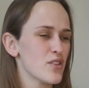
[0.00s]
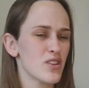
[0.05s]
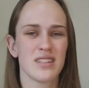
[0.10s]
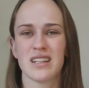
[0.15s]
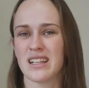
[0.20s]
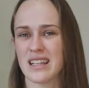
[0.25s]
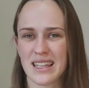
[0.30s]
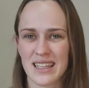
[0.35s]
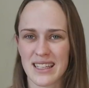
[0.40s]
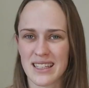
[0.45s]
even on
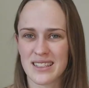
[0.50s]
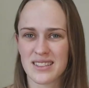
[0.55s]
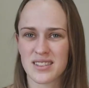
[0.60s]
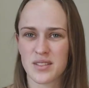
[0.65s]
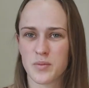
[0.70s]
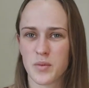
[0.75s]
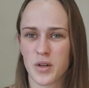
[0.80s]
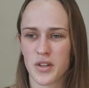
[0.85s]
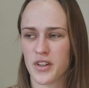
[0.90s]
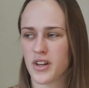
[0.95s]
their leggings
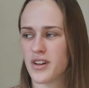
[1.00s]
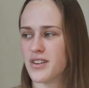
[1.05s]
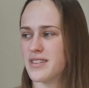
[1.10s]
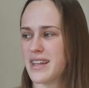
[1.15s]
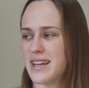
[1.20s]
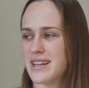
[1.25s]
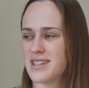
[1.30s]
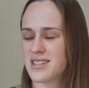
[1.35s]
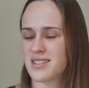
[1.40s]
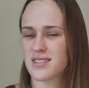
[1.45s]
and
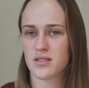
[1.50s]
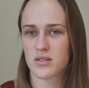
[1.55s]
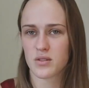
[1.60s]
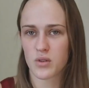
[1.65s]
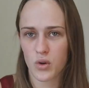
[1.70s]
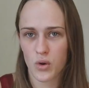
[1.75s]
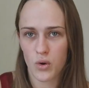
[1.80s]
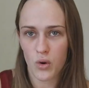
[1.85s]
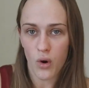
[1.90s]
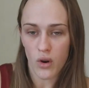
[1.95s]
whatnot, they just
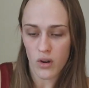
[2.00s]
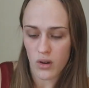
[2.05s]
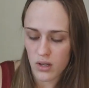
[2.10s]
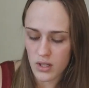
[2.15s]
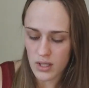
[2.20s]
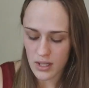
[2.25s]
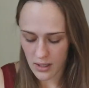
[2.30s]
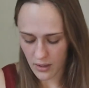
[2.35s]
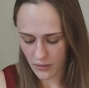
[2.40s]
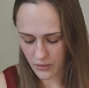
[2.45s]

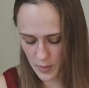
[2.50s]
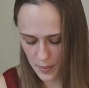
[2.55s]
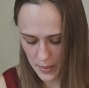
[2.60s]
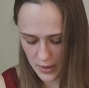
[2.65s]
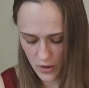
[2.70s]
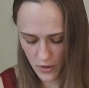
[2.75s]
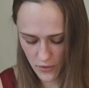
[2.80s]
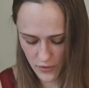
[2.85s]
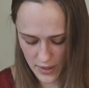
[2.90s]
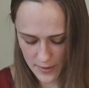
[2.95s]
flip
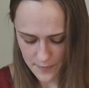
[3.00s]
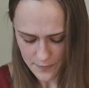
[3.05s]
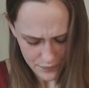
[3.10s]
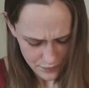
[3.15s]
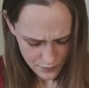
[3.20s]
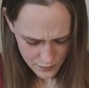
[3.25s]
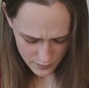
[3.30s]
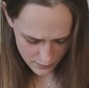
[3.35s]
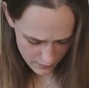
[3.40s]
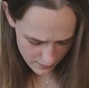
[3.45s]
it over
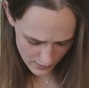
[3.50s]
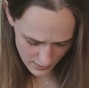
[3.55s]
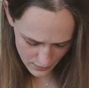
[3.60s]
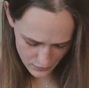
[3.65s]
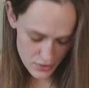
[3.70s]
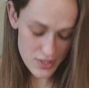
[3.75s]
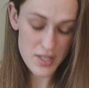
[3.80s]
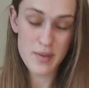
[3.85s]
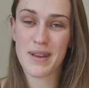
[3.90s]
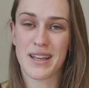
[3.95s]

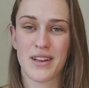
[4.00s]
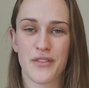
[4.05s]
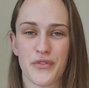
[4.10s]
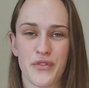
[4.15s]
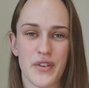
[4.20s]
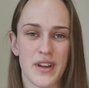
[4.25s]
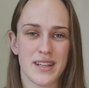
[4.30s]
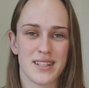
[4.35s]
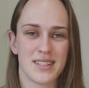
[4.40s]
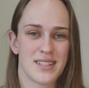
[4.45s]
just to make it
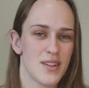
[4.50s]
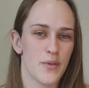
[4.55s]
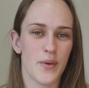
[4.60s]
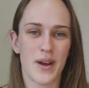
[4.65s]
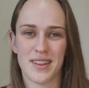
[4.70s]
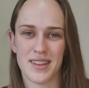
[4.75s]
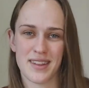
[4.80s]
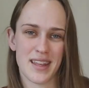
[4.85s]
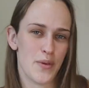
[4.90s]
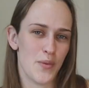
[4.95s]
fit the
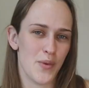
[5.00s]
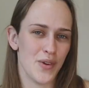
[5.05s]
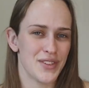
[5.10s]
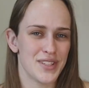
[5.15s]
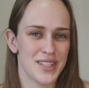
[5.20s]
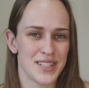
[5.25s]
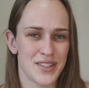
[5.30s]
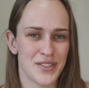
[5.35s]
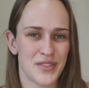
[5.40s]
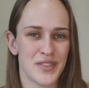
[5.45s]
way that they
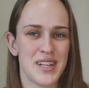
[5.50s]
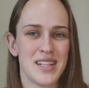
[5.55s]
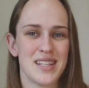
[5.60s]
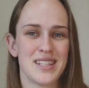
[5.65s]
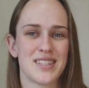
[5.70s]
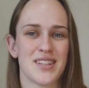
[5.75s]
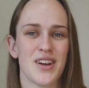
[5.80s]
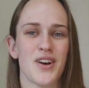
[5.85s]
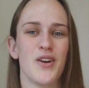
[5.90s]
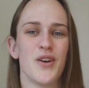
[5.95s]
want it to
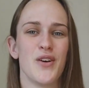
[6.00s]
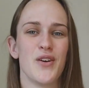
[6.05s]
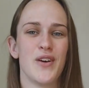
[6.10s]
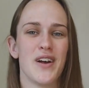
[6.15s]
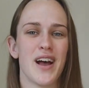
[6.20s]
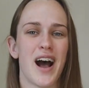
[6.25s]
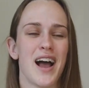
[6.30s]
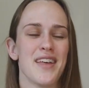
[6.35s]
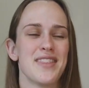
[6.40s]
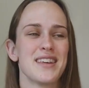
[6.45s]
fit.
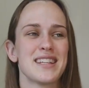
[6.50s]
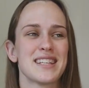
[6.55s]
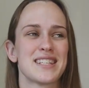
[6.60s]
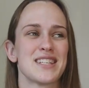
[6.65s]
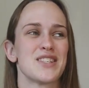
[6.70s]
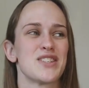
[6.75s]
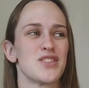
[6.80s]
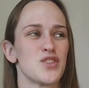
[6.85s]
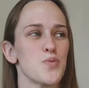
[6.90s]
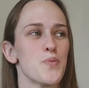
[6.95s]
So I think this
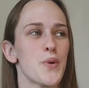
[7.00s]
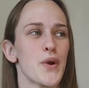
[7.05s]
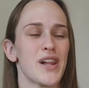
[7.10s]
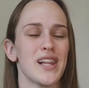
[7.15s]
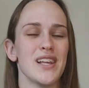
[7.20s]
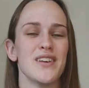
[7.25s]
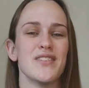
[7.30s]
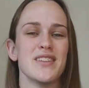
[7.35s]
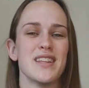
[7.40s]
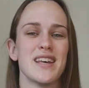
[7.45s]
is super
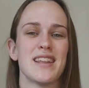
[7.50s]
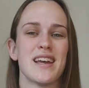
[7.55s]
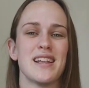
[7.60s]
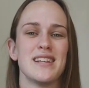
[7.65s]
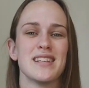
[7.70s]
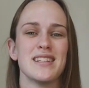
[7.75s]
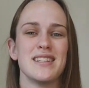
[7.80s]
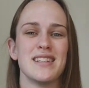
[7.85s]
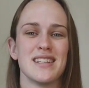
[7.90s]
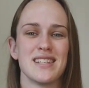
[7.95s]
clever that they
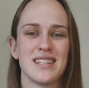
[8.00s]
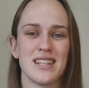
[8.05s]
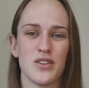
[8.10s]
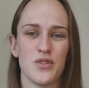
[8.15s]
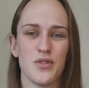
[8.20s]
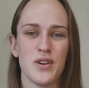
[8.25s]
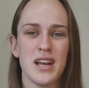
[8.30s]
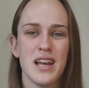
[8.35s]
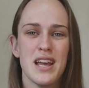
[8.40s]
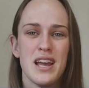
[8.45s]
did this
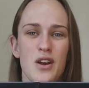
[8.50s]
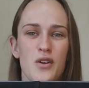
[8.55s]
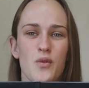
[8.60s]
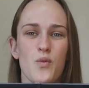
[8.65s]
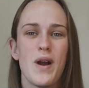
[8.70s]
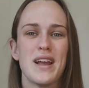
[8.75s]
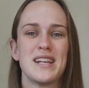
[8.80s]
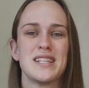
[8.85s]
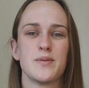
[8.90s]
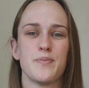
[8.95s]
little
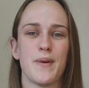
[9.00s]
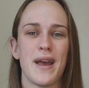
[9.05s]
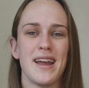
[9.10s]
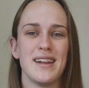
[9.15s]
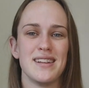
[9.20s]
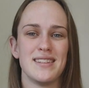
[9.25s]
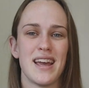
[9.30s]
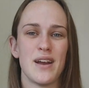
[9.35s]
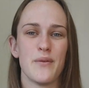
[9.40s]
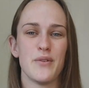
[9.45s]

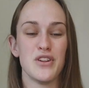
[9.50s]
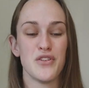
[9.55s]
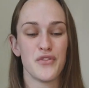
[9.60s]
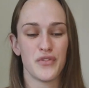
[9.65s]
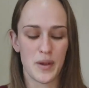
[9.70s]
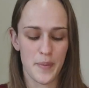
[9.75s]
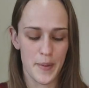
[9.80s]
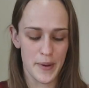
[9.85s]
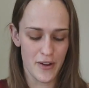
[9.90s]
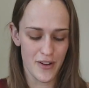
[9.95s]
waistband that when you
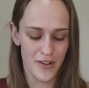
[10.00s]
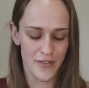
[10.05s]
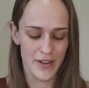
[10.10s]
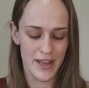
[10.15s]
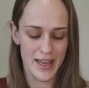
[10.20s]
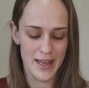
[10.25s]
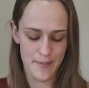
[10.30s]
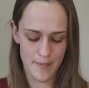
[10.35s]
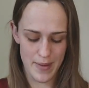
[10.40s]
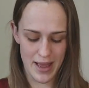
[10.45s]
flip it over
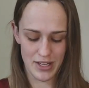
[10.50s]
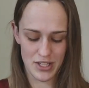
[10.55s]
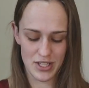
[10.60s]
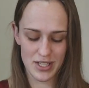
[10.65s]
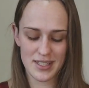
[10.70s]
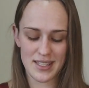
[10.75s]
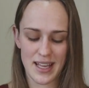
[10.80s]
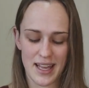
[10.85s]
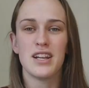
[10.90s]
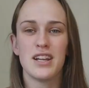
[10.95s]
it
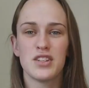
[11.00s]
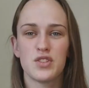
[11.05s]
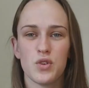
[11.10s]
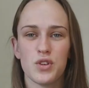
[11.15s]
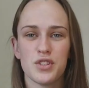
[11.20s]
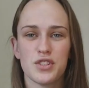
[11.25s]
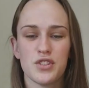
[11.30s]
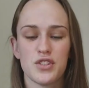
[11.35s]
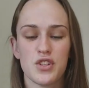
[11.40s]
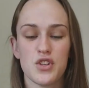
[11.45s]
matches, and it's
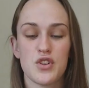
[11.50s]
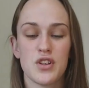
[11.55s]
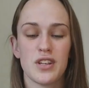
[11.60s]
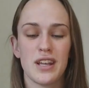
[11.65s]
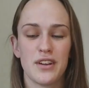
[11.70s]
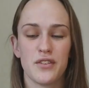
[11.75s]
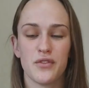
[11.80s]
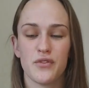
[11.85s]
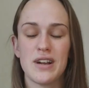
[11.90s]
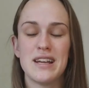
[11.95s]
also so you can
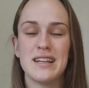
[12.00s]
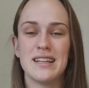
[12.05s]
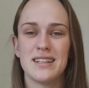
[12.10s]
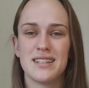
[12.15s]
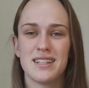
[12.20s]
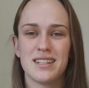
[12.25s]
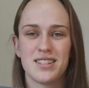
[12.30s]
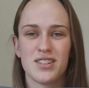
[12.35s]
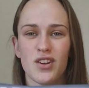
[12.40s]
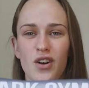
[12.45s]
like read
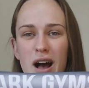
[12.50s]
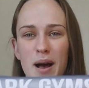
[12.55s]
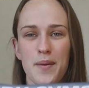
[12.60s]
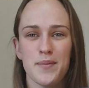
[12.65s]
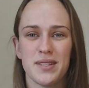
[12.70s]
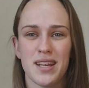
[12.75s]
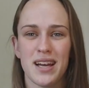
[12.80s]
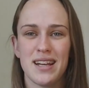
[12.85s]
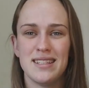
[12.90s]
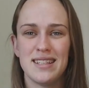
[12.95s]
it. It's not
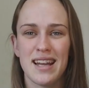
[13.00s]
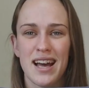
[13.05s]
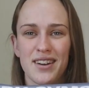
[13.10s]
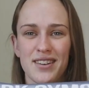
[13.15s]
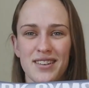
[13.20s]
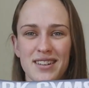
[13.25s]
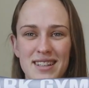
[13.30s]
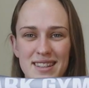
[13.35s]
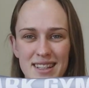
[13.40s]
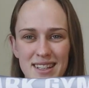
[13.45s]
upside
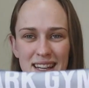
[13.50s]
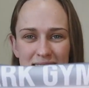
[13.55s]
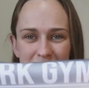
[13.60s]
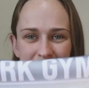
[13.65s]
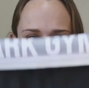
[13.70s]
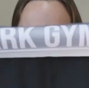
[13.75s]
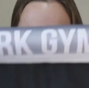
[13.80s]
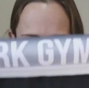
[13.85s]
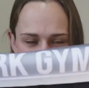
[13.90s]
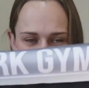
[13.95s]
down or anything, like
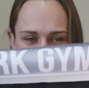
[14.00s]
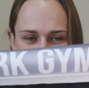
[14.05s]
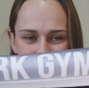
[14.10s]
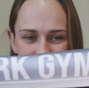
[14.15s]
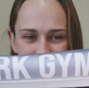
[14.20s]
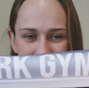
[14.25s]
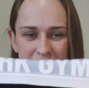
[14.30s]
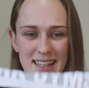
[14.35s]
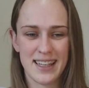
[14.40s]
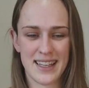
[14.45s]
it is
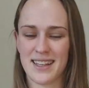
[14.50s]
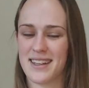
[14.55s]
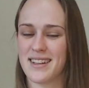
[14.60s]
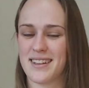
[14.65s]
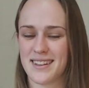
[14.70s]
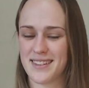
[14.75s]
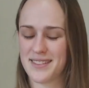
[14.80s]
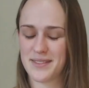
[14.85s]
literally,